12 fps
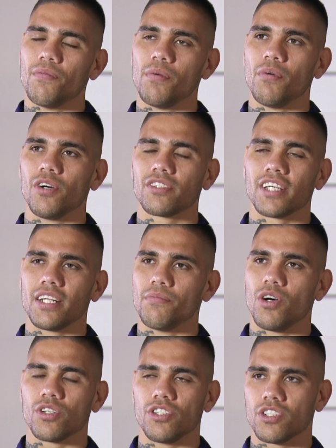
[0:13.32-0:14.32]
I remember I was saying to
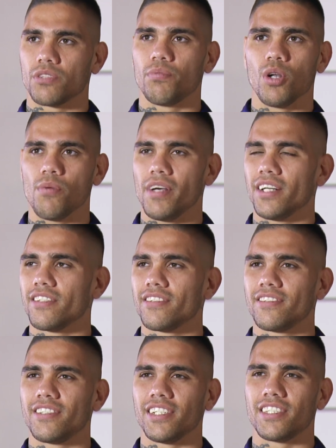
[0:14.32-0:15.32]
Michael Johnson probably
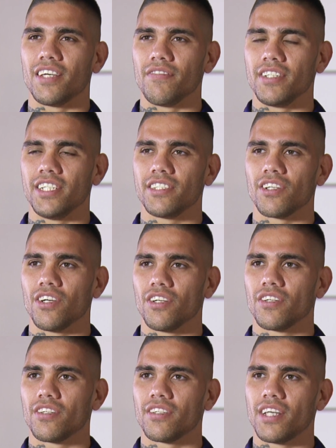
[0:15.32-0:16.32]
about 6-7 years
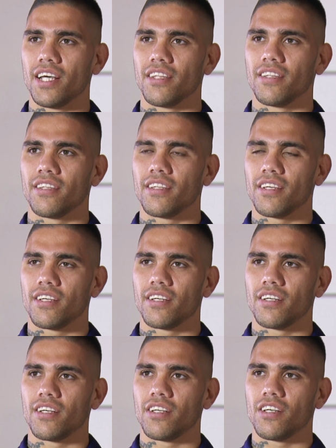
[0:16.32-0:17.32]
ago that
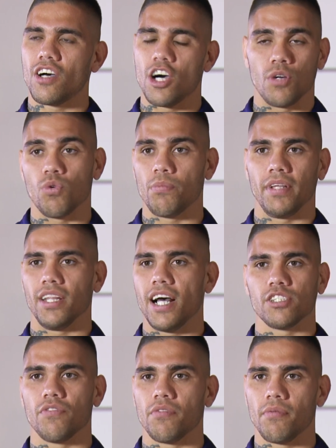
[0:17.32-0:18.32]
I don't want to be the
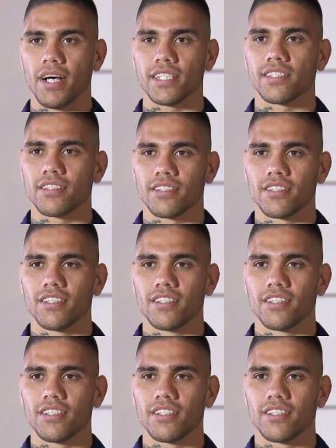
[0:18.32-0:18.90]
last off the bus.